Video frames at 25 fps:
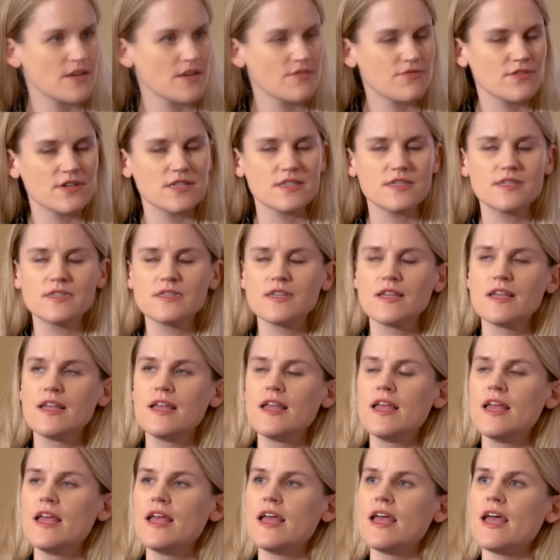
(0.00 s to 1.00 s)
a difference
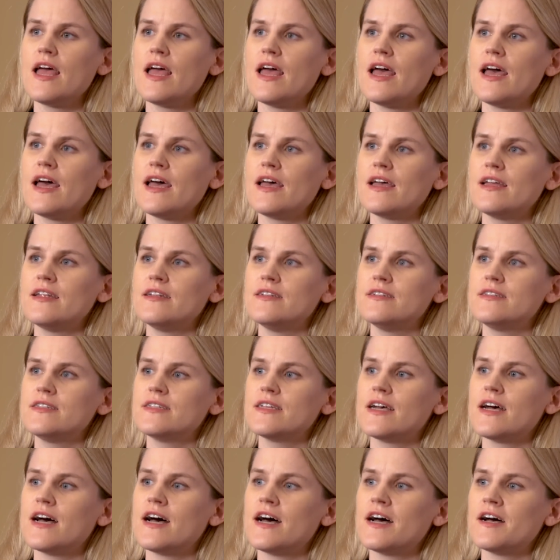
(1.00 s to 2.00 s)
and
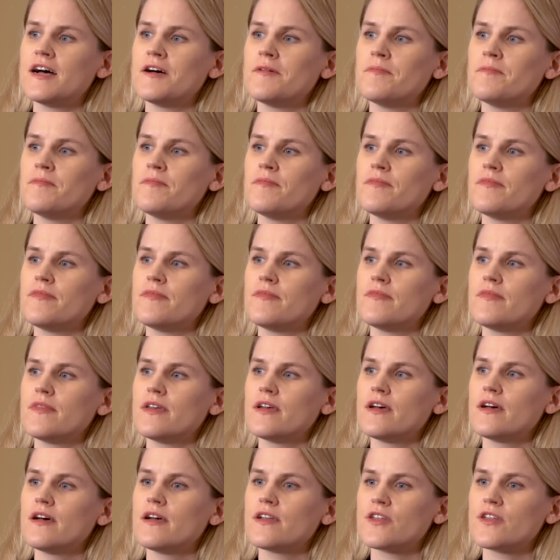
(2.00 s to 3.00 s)
um,
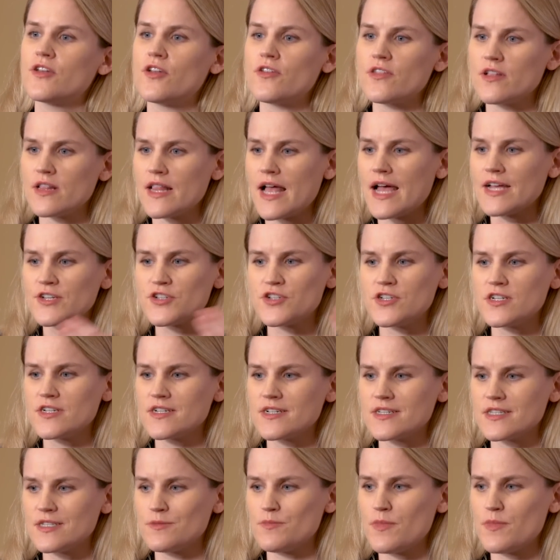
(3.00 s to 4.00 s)
you know the last year
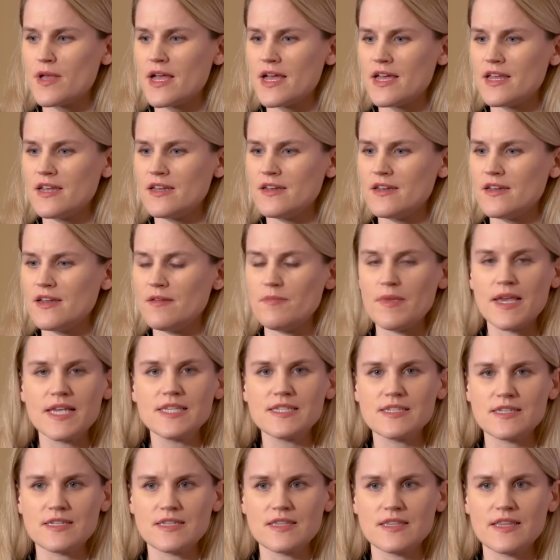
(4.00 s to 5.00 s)
has been
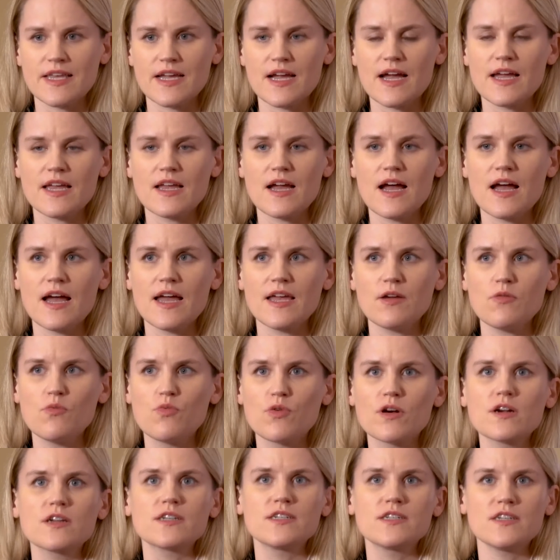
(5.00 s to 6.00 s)
amazing like I, I
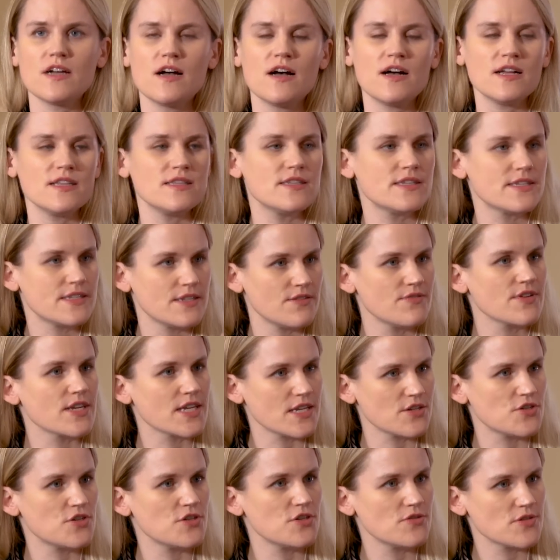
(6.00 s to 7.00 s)
worked on civic
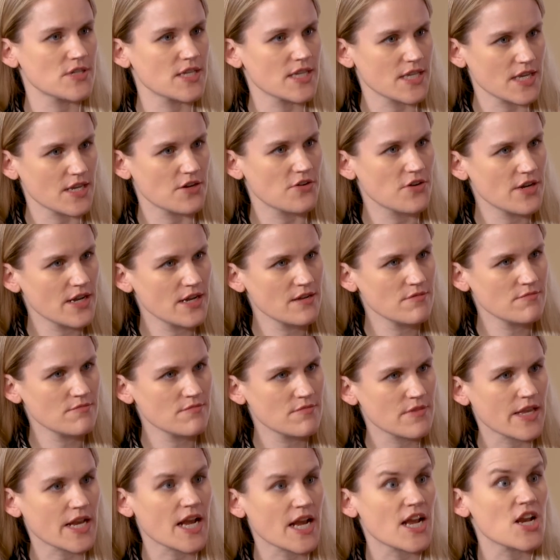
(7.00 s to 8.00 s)
issues on the internet
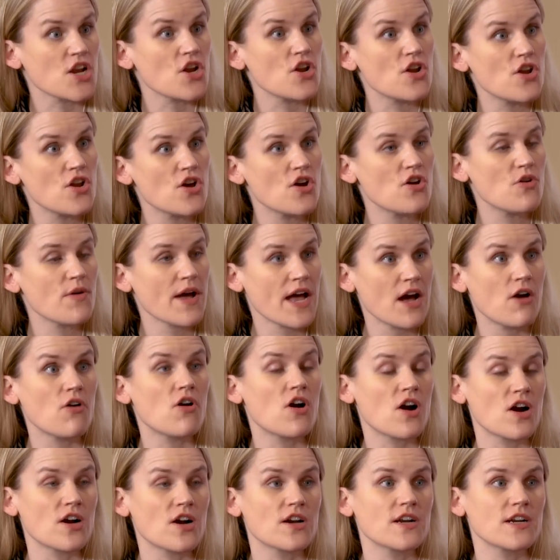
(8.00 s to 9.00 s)
like i know how
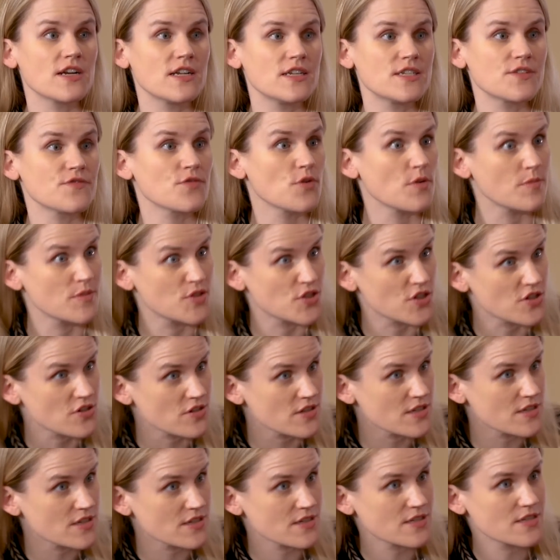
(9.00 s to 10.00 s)
hard it is for women
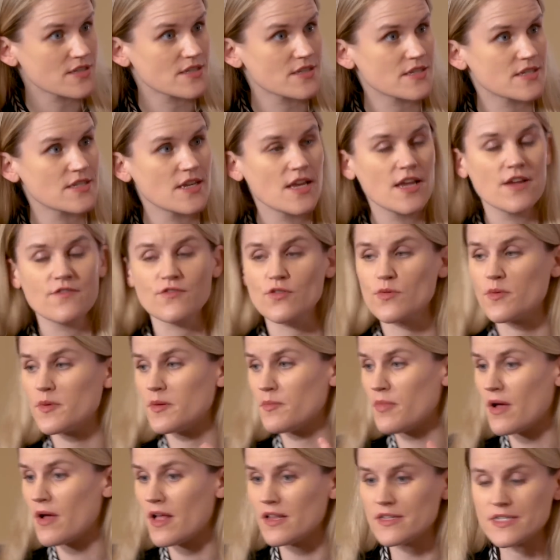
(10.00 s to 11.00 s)
journalists for
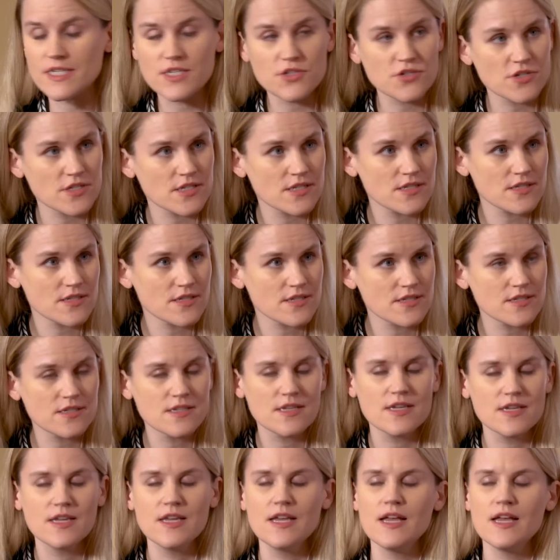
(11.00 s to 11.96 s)
women politicians